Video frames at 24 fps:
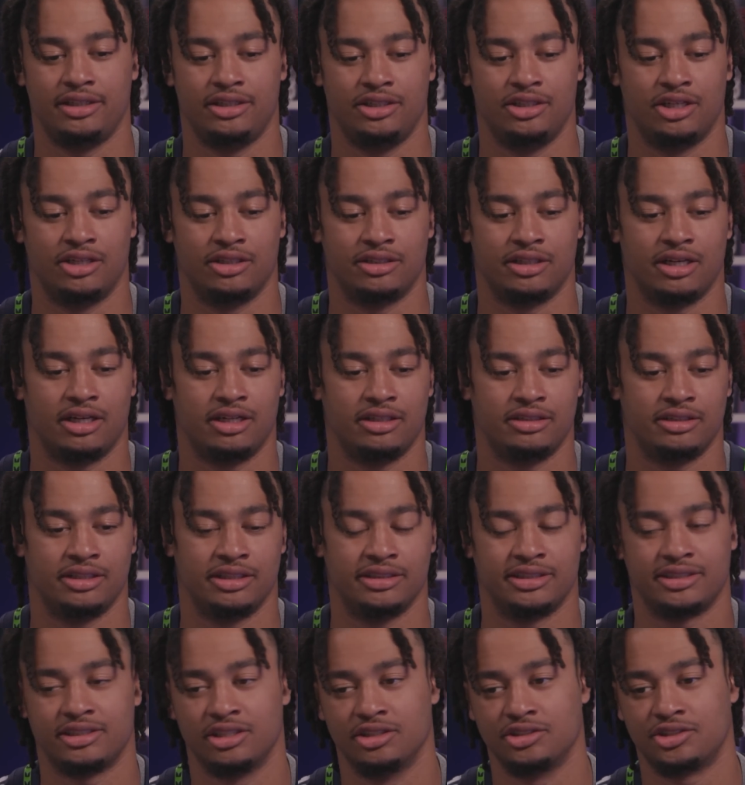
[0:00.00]
You know, they're
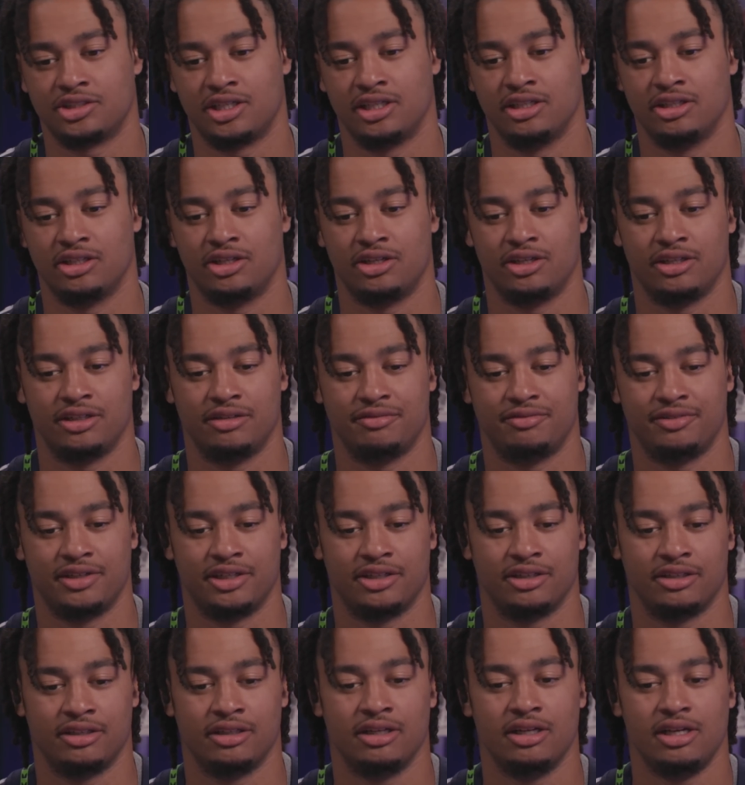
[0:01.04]
still trying to learn and
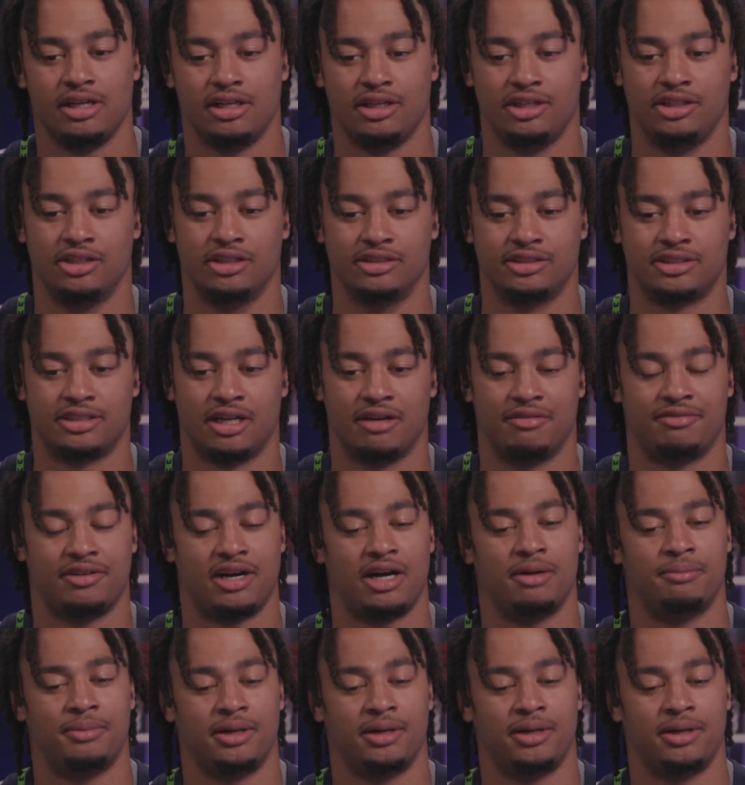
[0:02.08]
figure, you know, stuff out.